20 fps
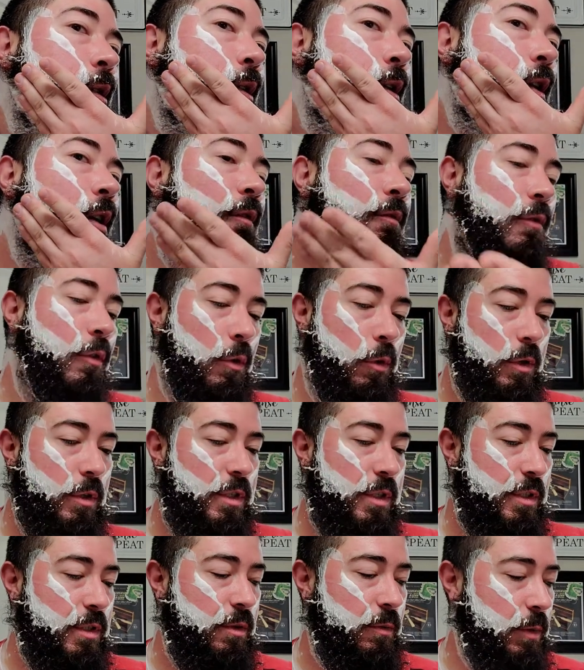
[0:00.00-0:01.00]
a force
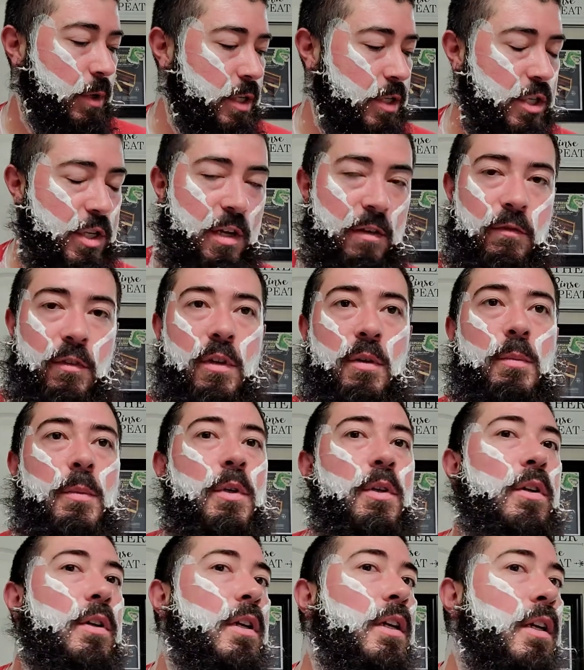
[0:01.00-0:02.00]
in the wet shaving
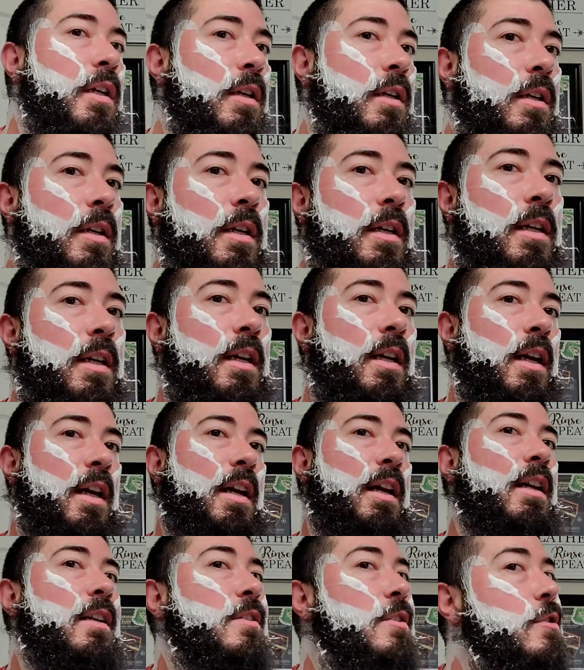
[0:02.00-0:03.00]
community, I
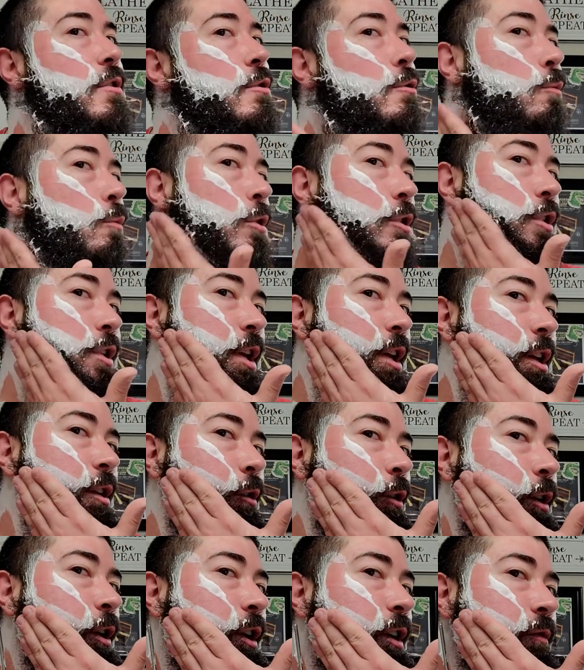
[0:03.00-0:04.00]
guess you would say, or
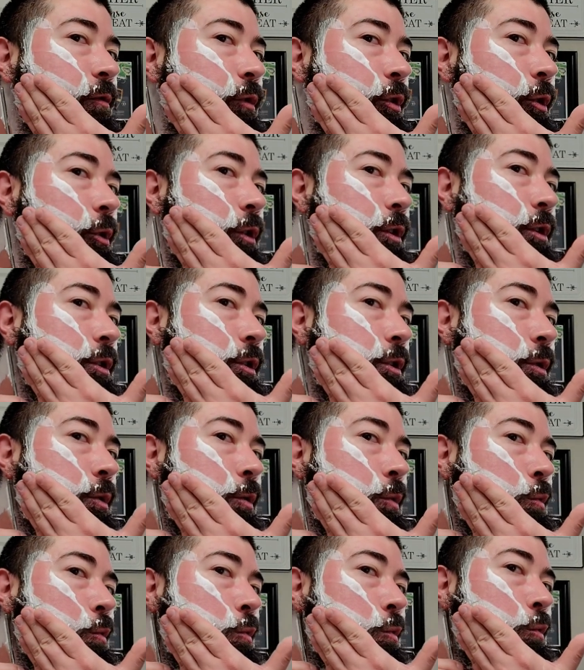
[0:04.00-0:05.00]
an influence,
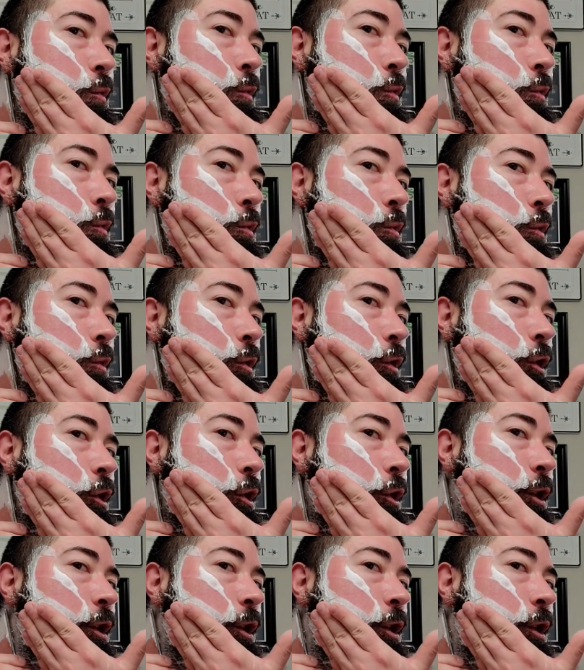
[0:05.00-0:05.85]
good